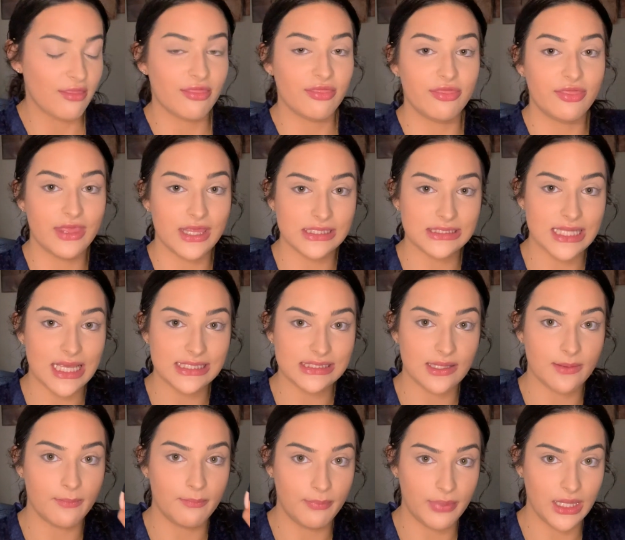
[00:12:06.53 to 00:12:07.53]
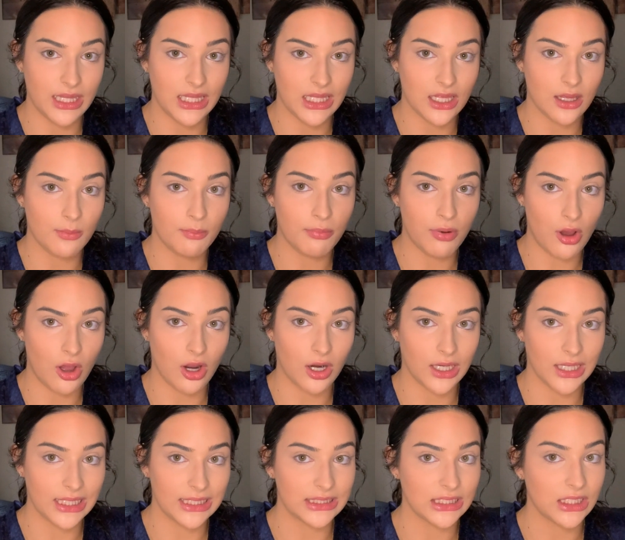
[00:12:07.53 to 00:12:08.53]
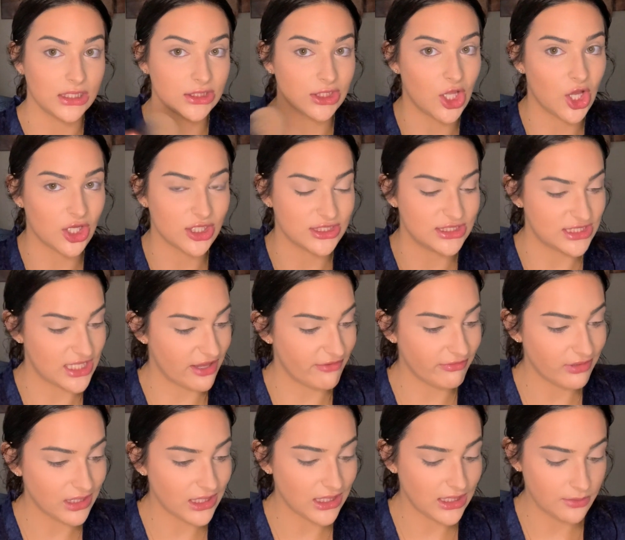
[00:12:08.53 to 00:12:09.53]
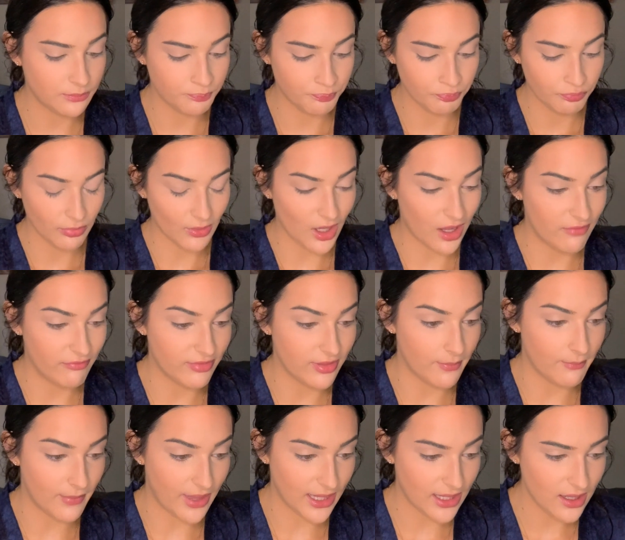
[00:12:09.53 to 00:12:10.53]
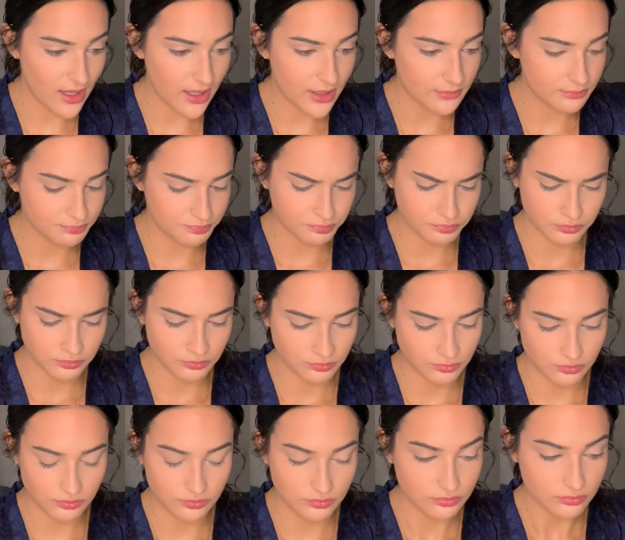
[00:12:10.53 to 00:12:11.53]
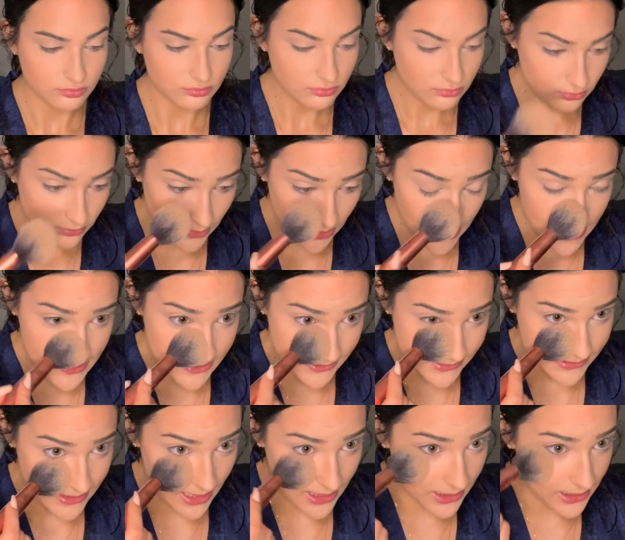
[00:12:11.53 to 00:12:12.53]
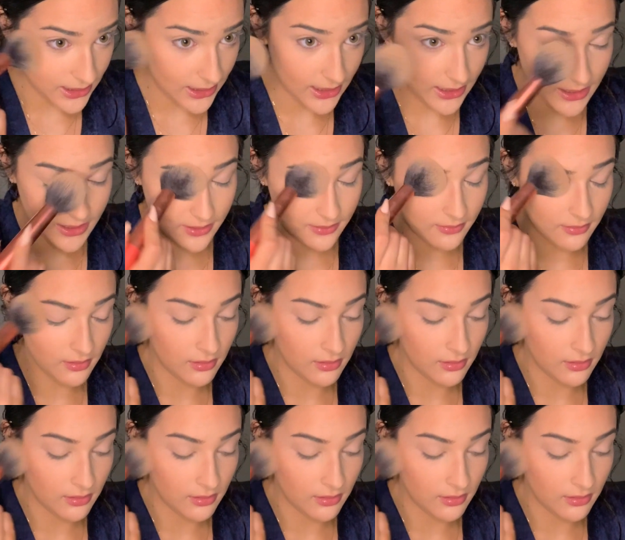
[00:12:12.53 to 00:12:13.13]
this has a big part in the longevity of the makeup. Setting it